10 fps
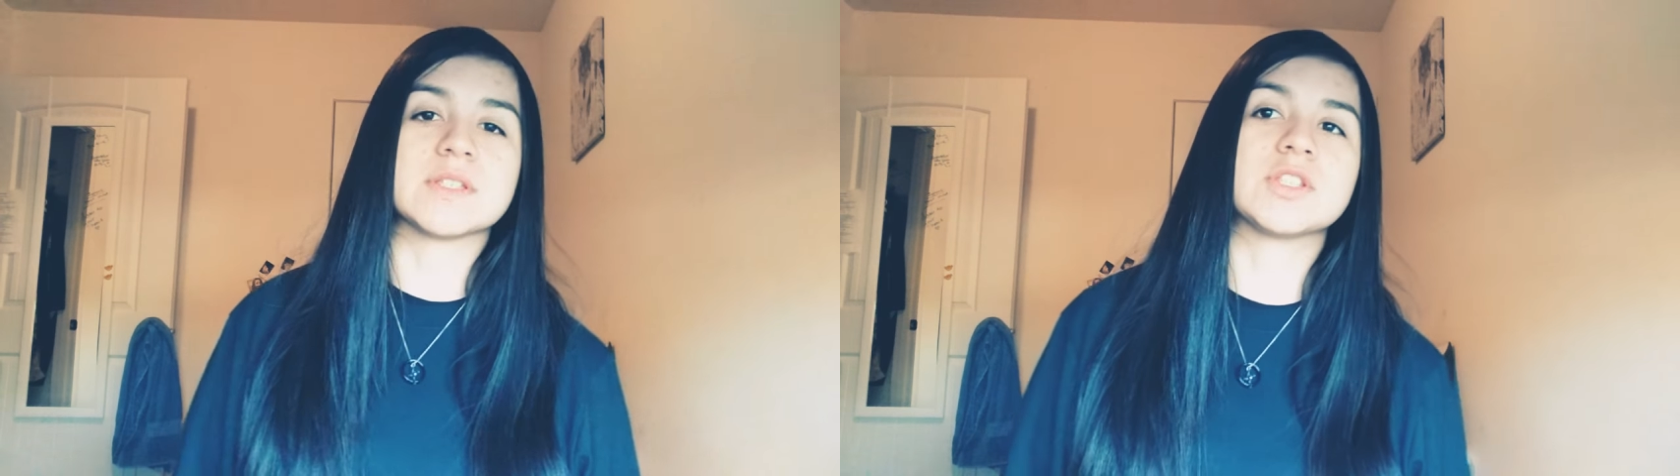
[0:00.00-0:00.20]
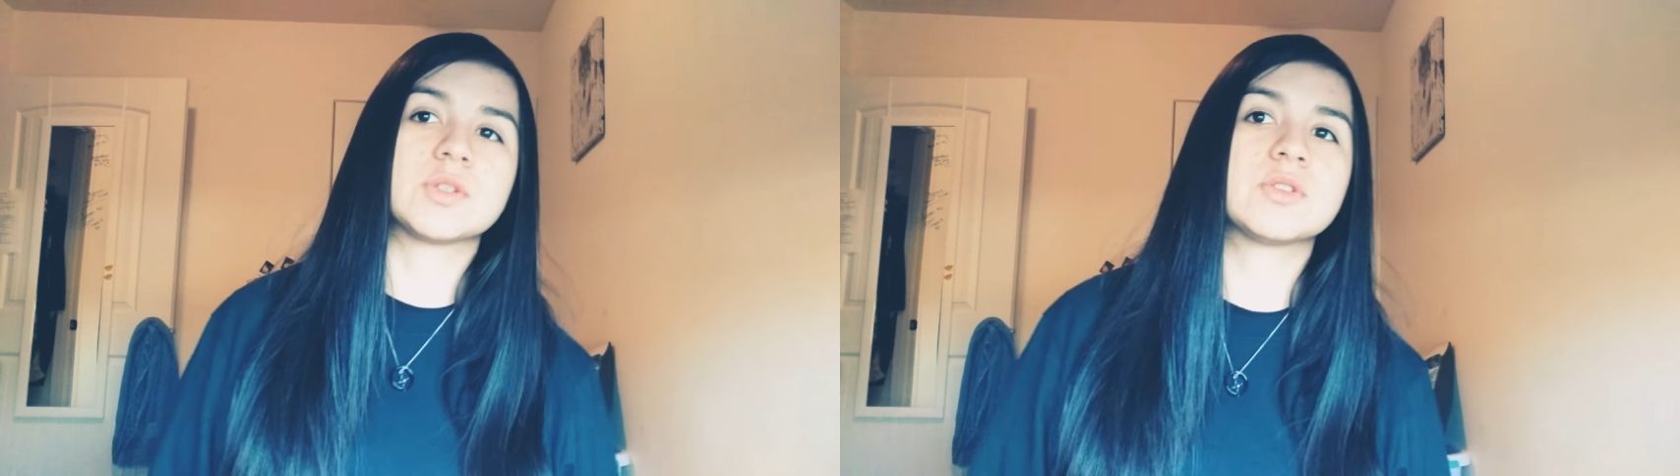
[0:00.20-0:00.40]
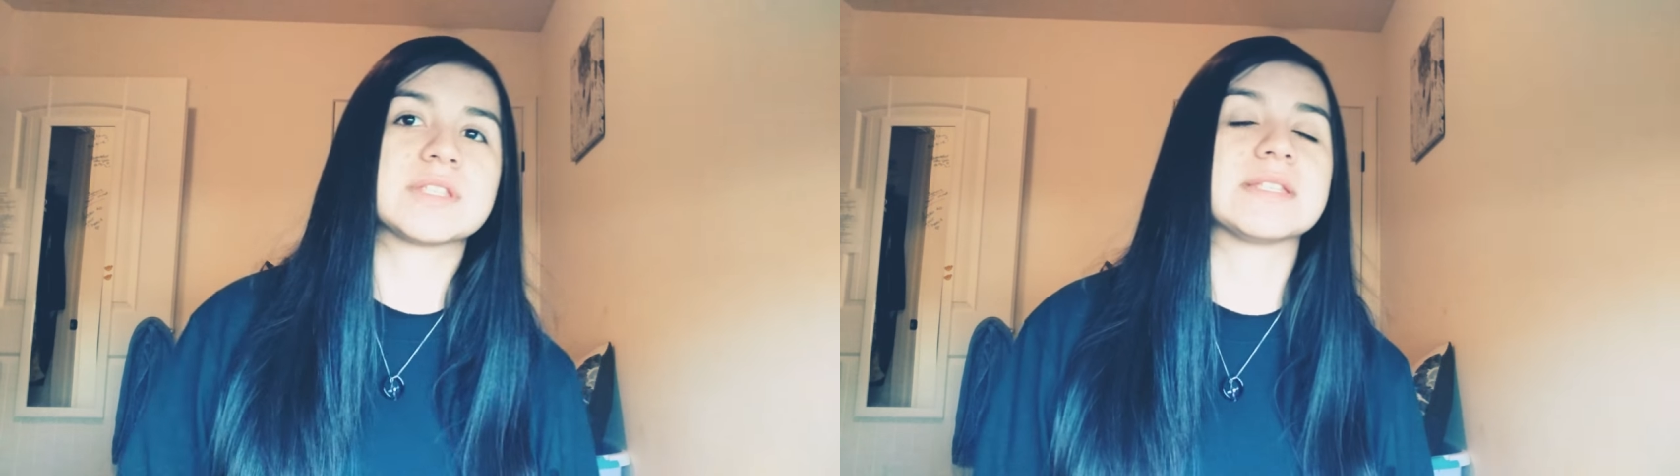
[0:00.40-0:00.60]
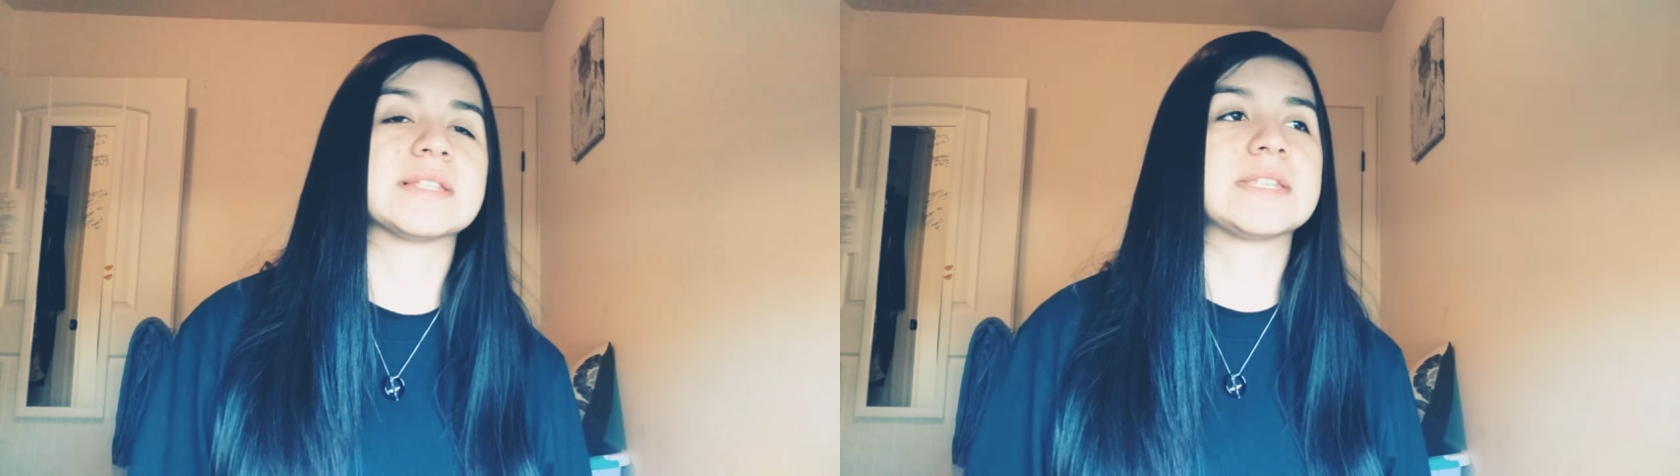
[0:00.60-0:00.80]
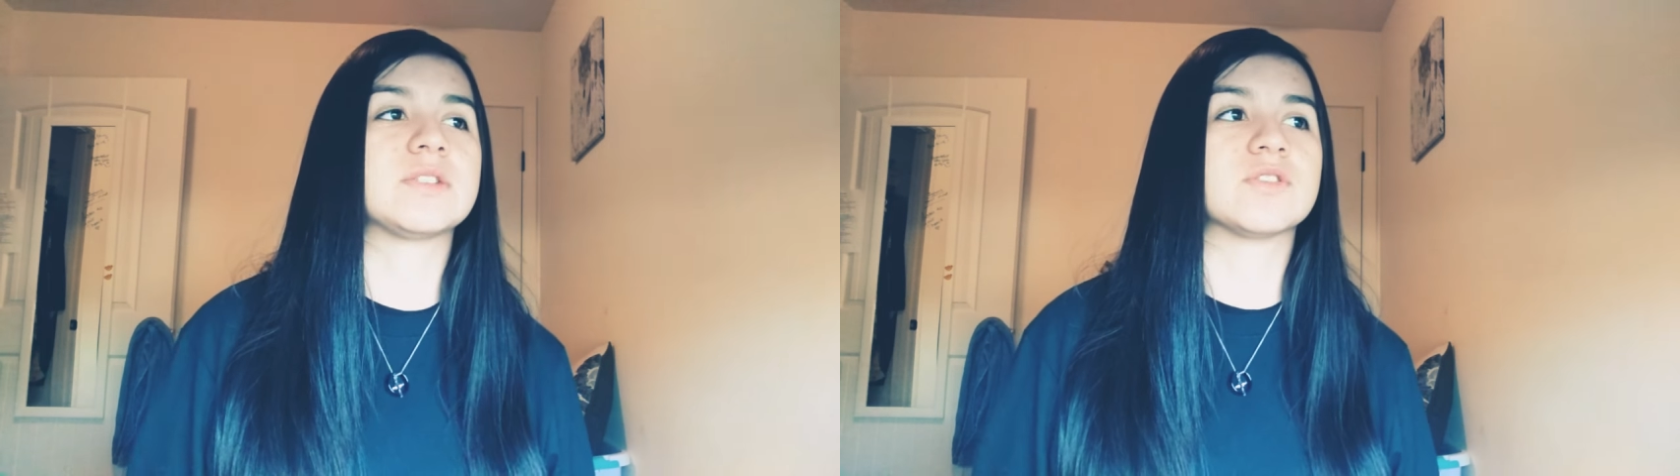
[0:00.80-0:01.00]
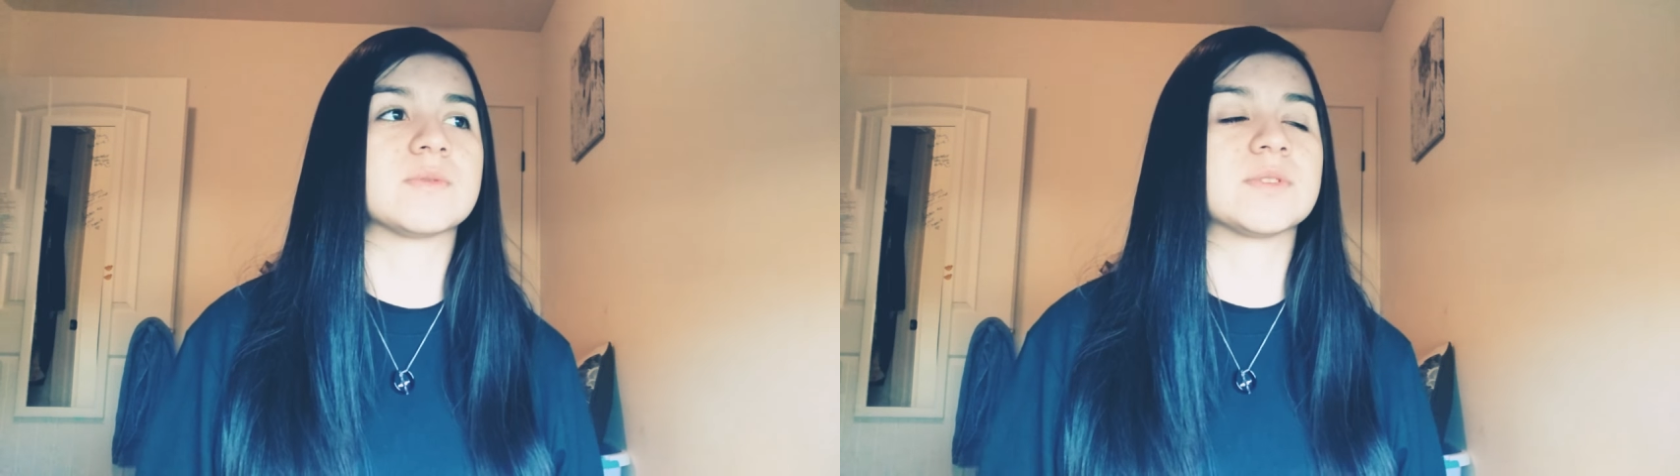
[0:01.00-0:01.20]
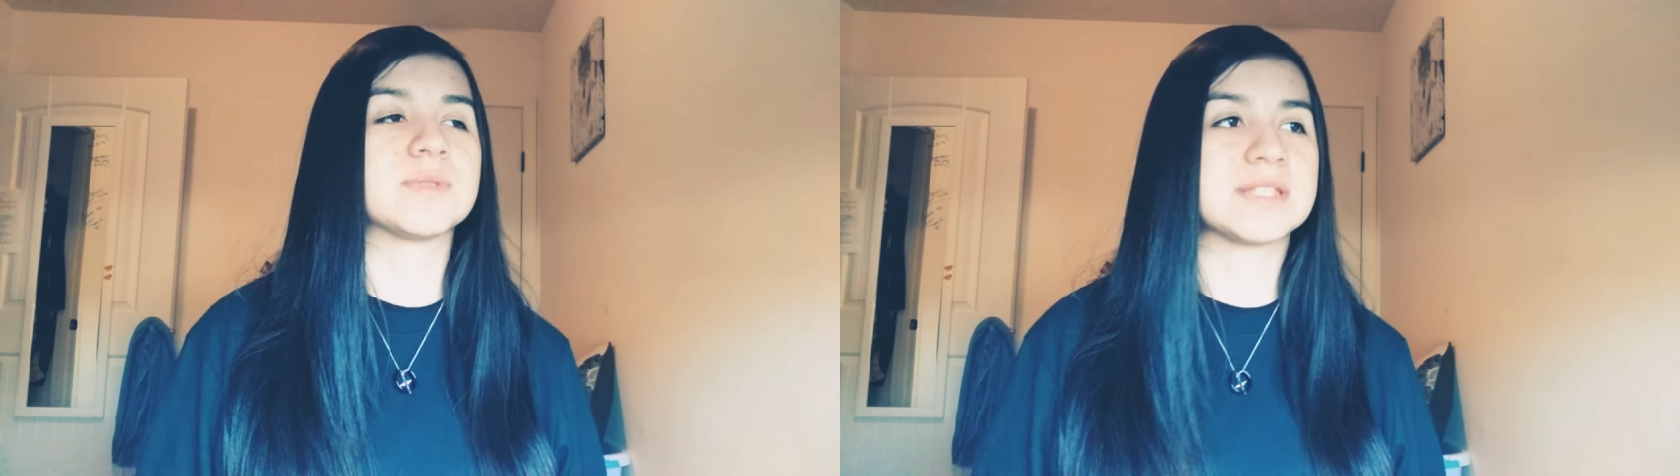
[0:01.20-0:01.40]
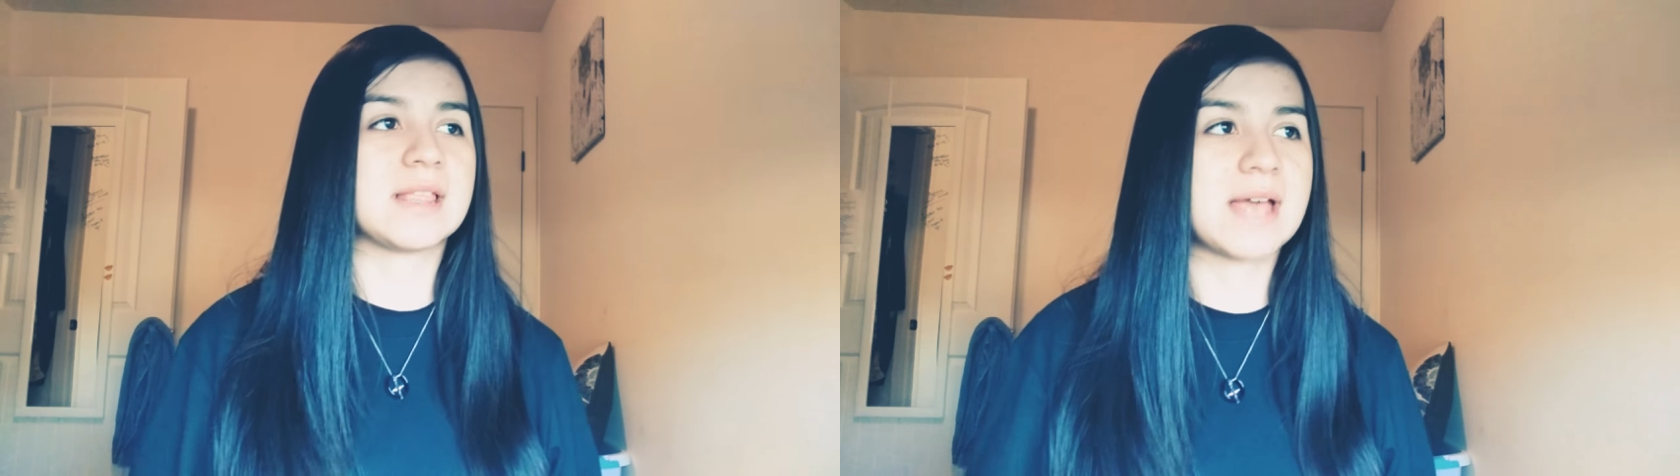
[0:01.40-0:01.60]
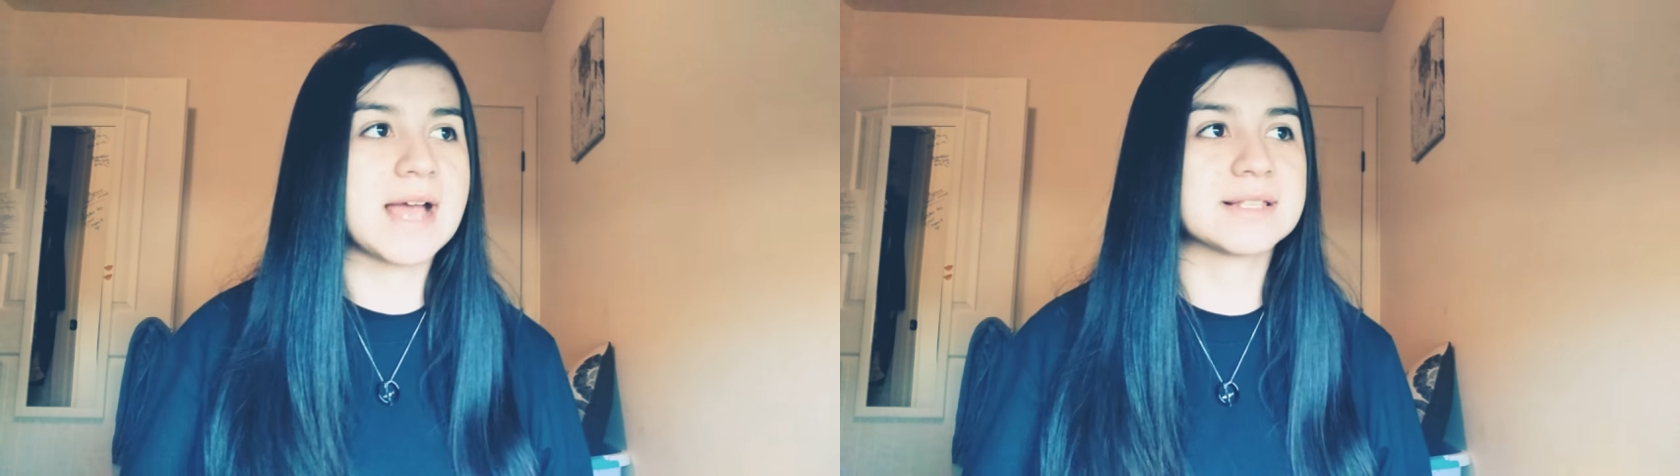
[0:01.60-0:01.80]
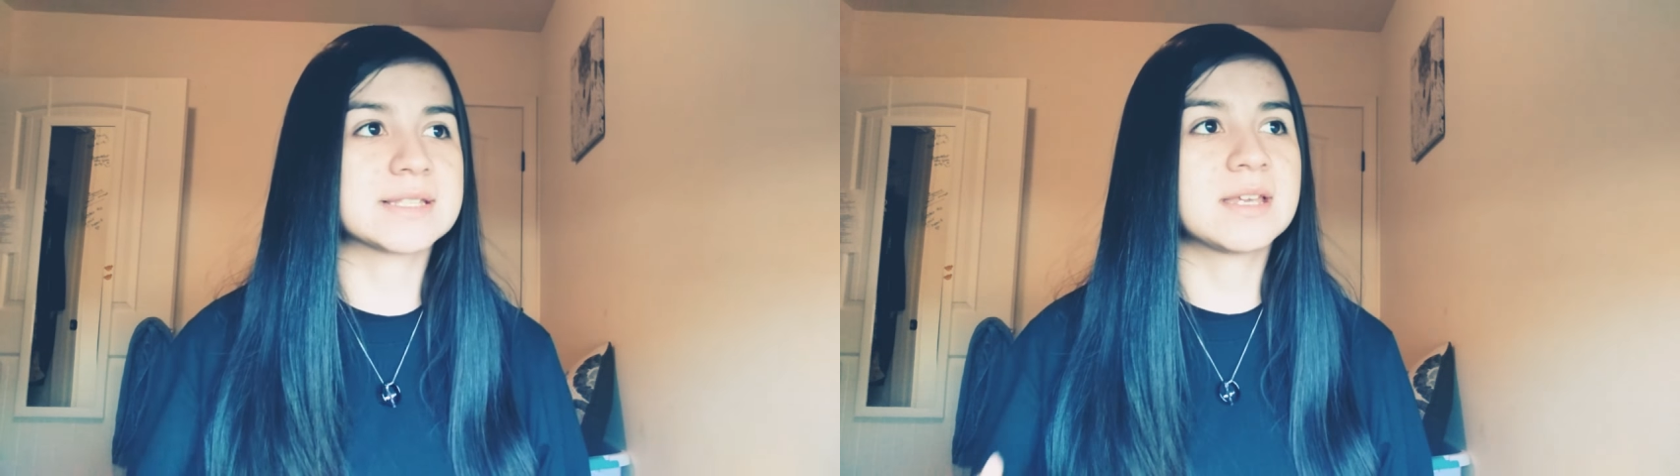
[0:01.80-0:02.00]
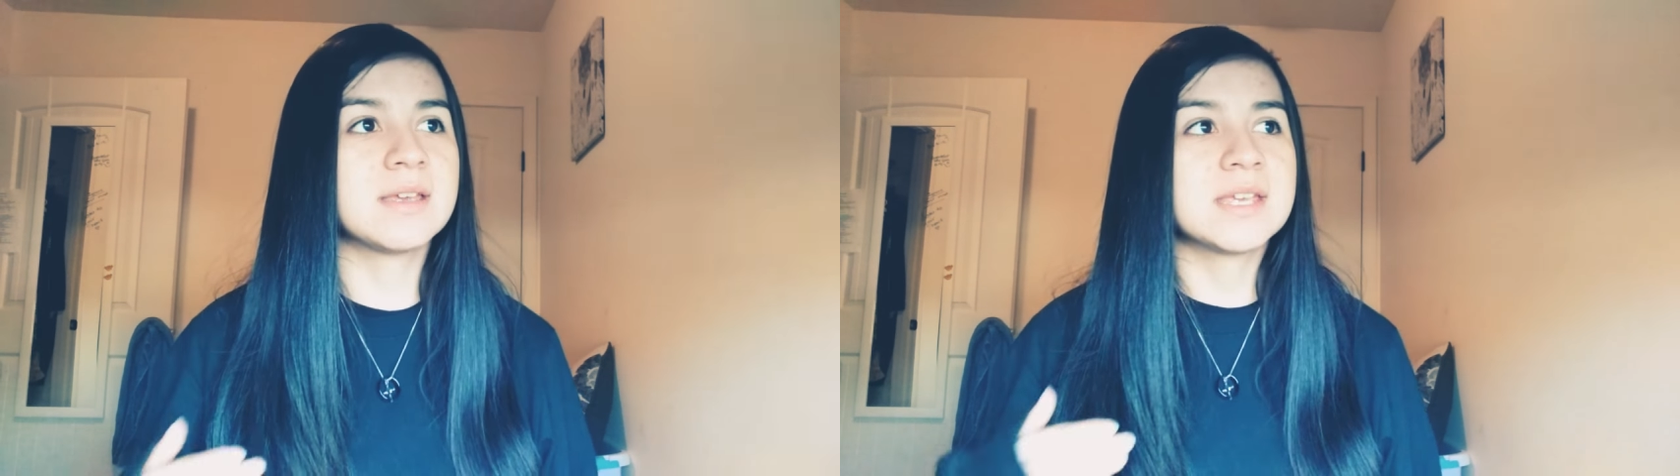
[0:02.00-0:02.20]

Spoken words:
the juniors and the seniors, which was the last